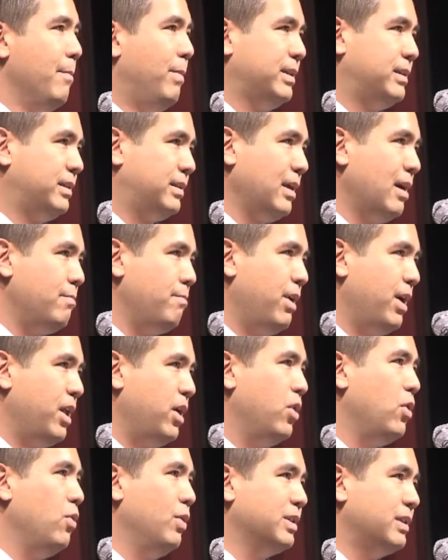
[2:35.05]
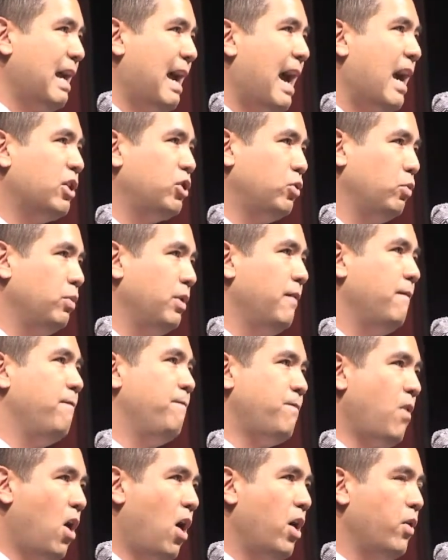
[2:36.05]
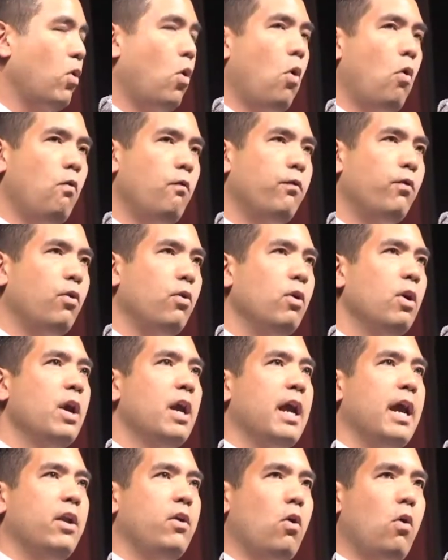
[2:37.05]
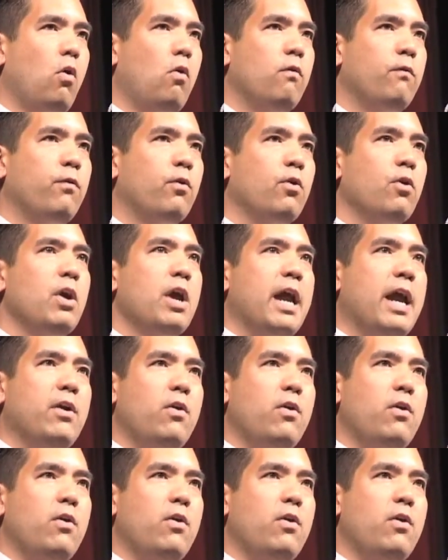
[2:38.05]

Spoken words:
but somebody who has actually fought over and over